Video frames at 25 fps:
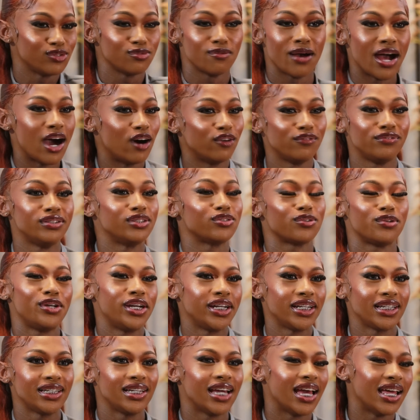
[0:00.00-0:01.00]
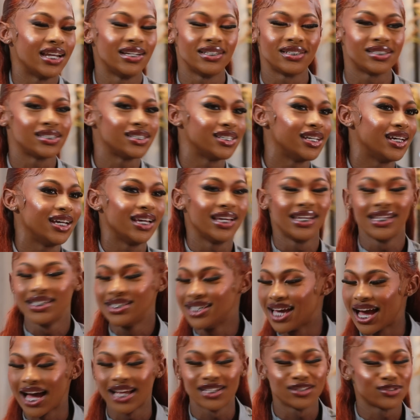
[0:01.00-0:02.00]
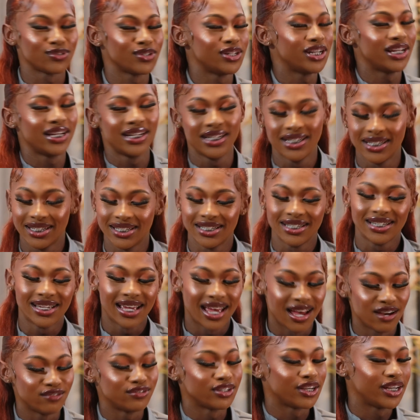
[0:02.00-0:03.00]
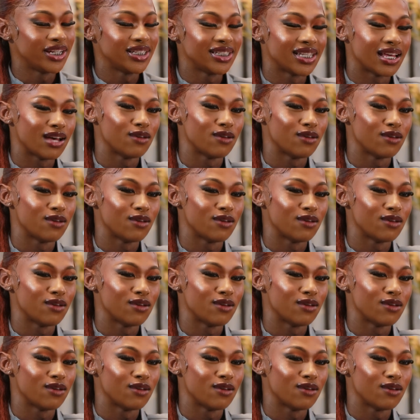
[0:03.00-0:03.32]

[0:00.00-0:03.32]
into my outfits already. And yeah, I just wanna have a great